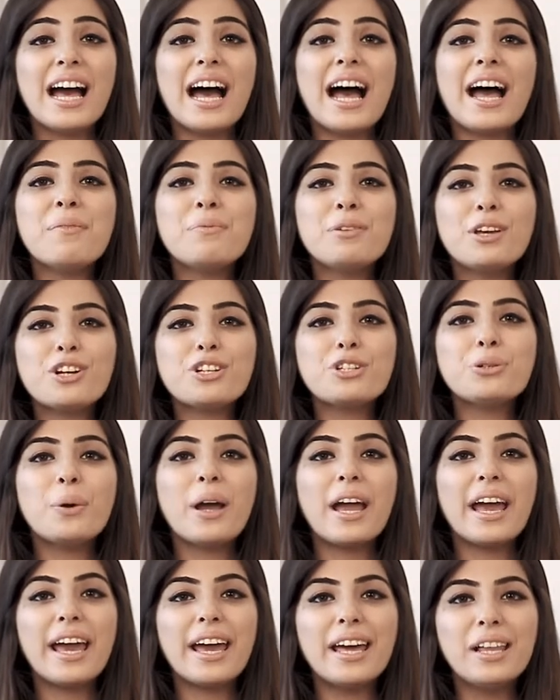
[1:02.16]
I'm here to
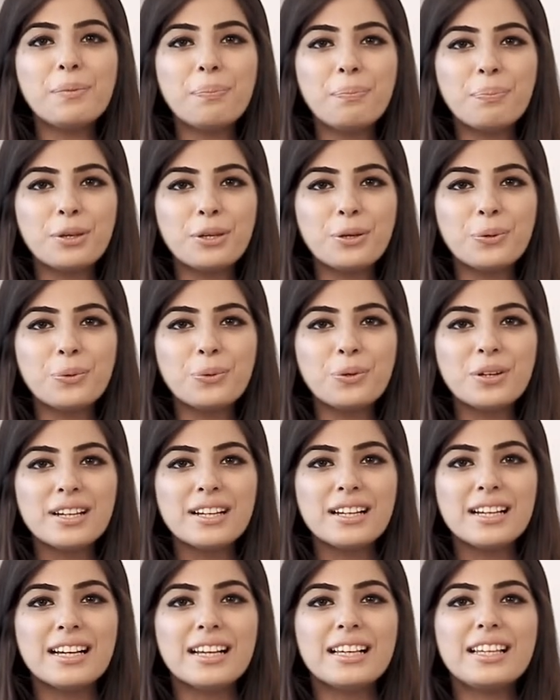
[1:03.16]
help you
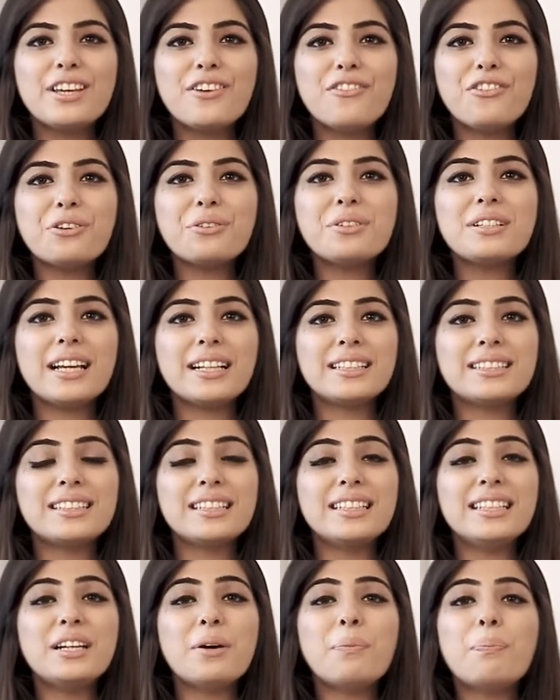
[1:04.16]
give your
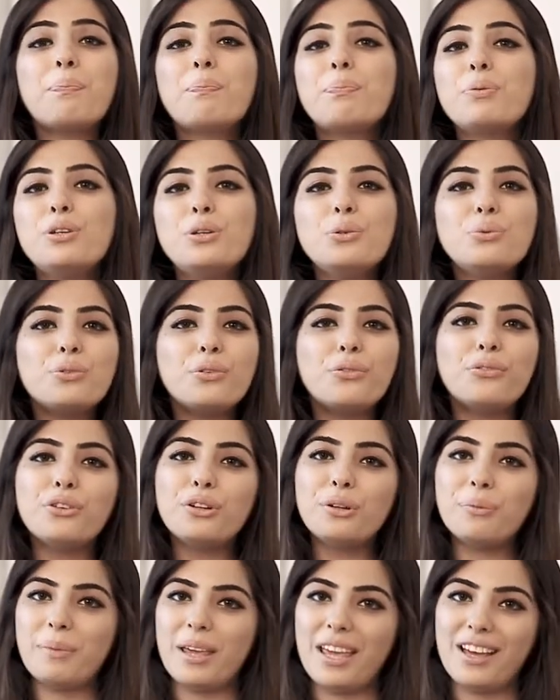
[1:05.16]
destiny a beautiful
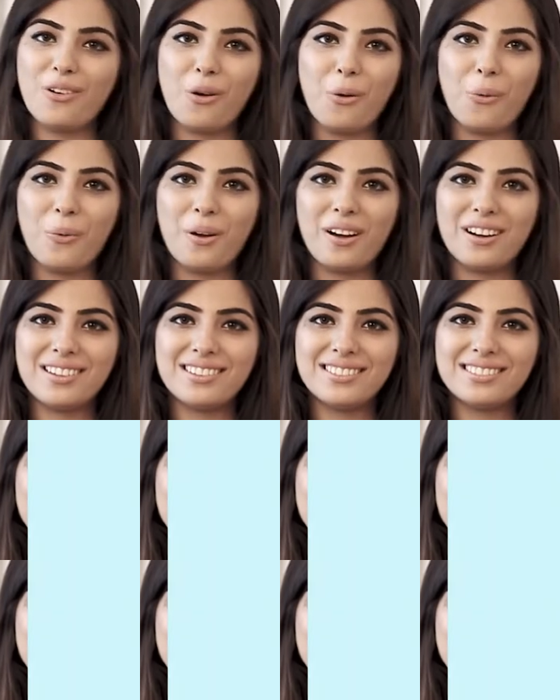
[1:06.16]
makeover.